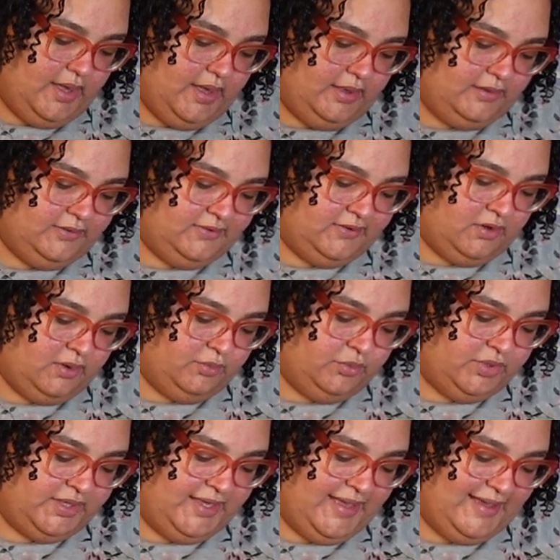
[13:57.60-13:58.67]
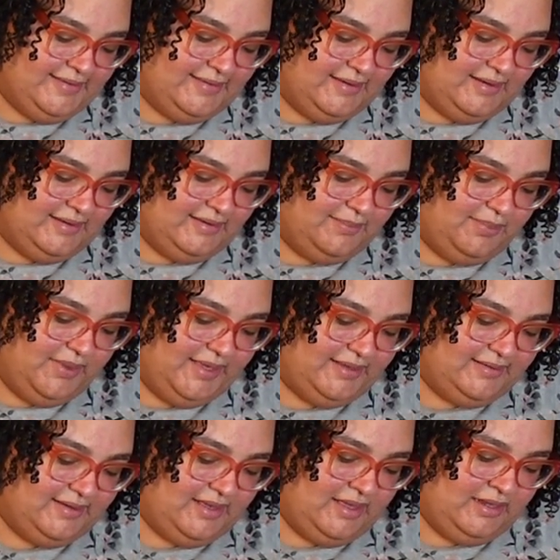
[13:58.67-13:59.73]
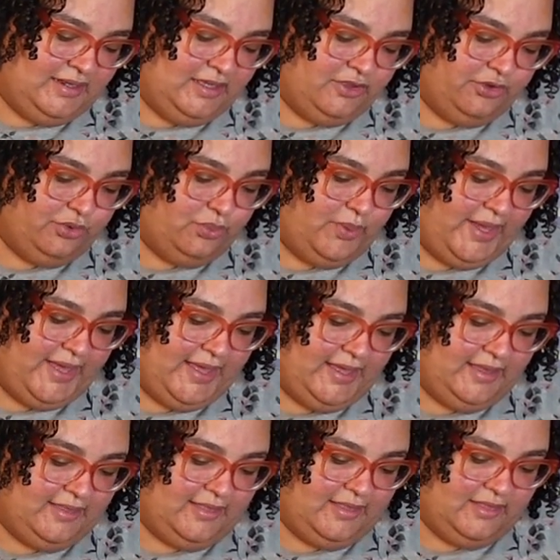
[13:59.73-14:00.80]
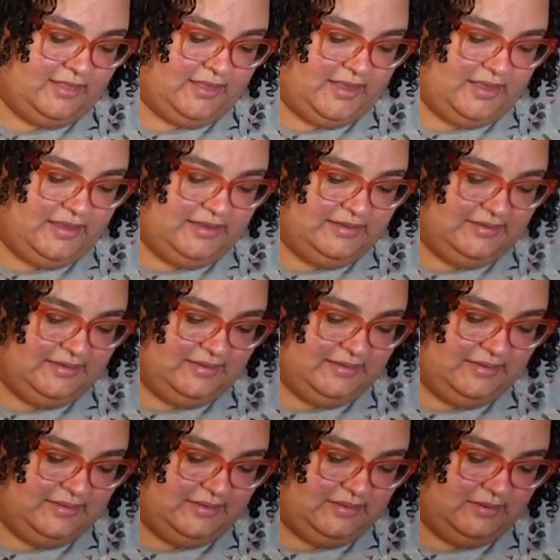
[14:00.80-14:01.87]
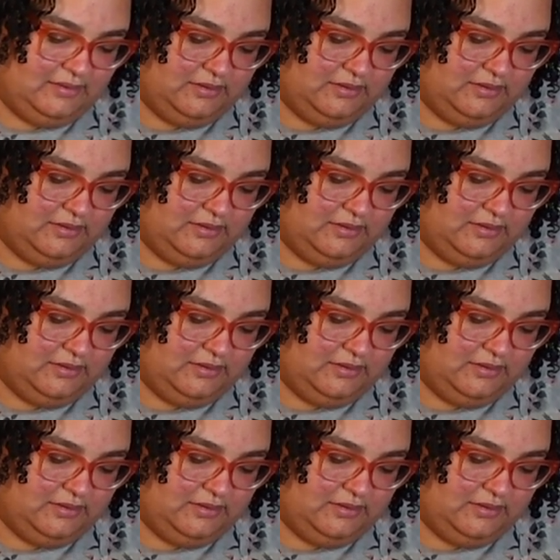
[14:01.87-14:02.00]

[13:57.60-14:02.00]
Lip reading: And so I'm really hesitant to plant it any other way than this.